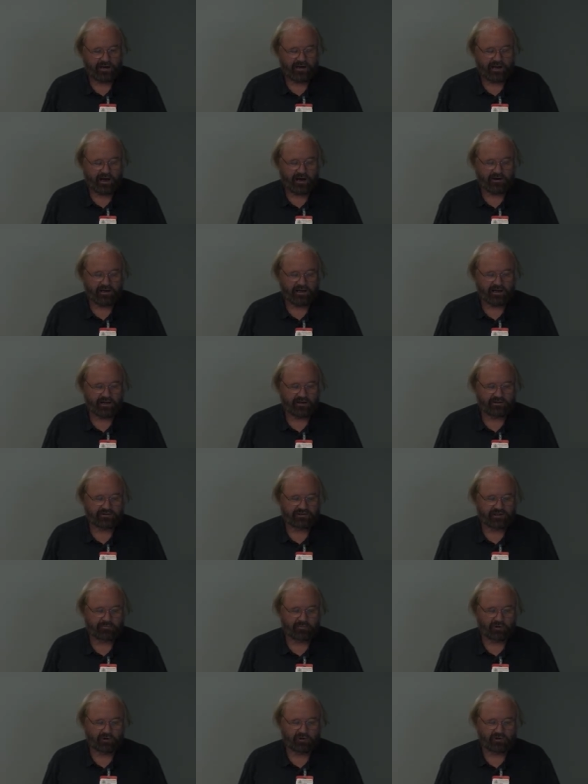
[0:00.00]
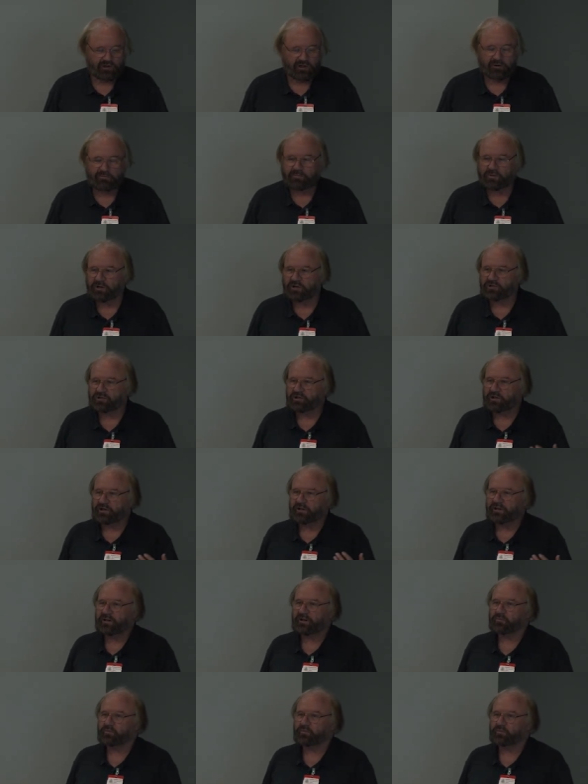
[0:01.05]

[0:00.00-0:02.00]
Now, in a typical commercially